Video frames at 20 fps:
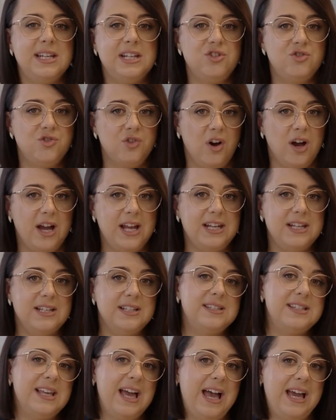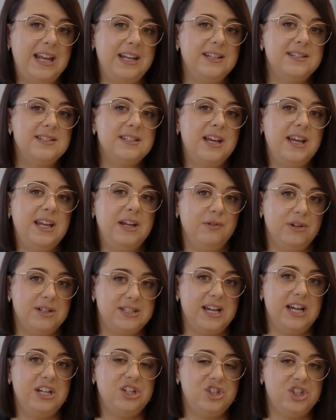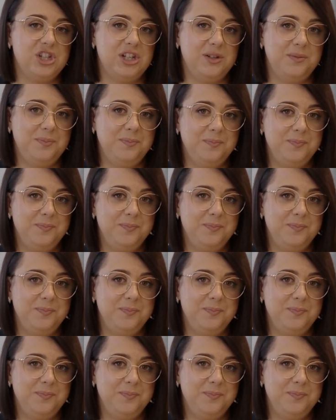in dryness and irritation.